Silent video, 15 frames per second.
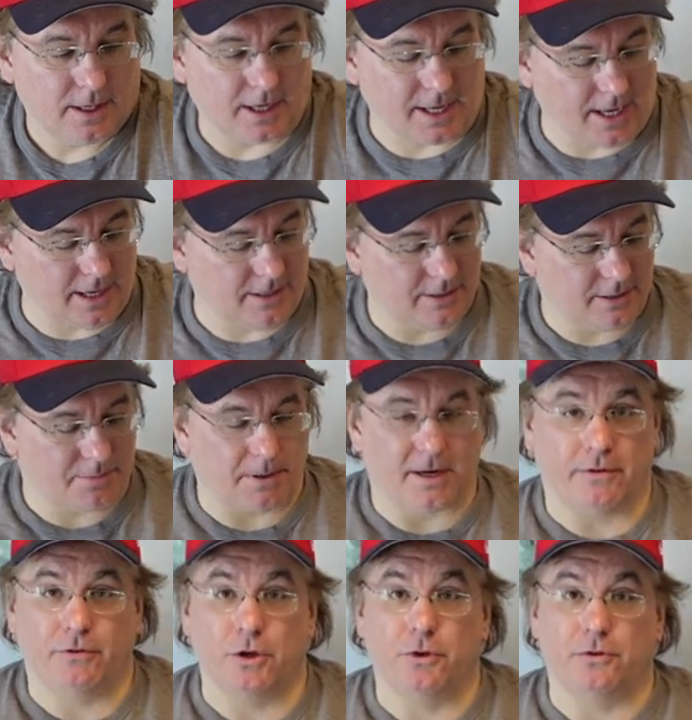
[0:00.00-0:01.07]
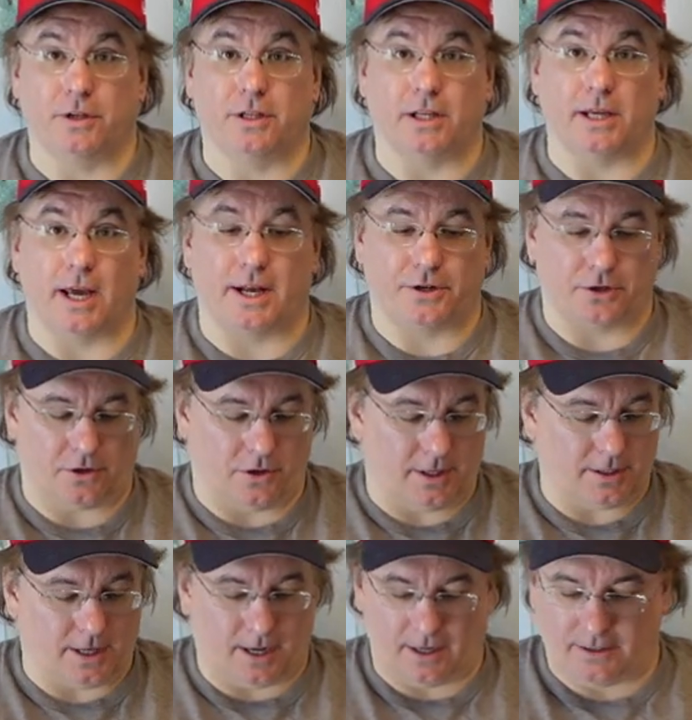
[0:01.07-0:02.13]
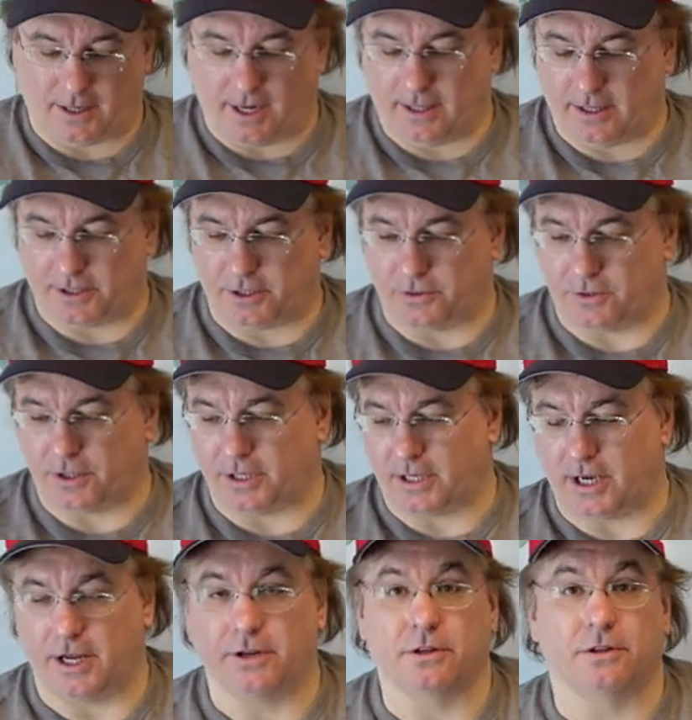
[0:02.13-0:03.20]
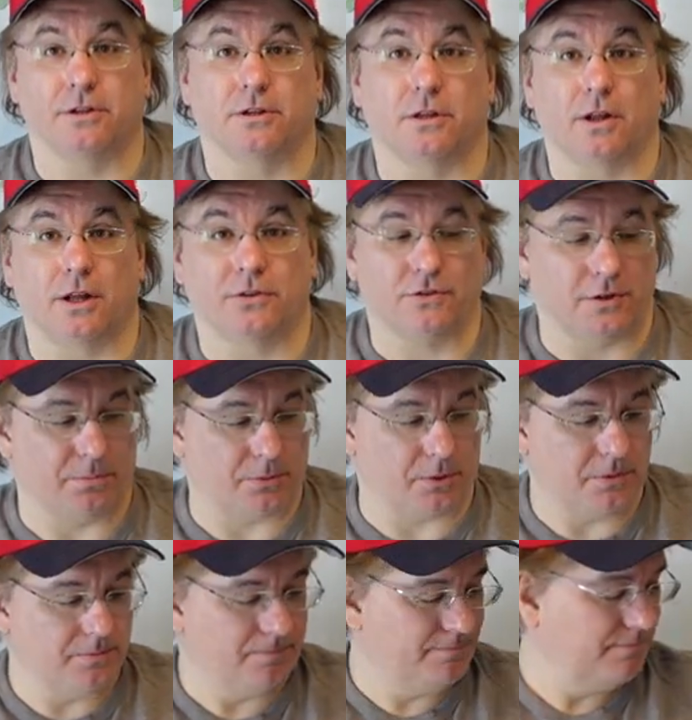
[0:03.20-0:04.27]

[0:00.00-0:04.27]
Again, depending if you use a DH or not. I like to use a DH because it's a lot simpler.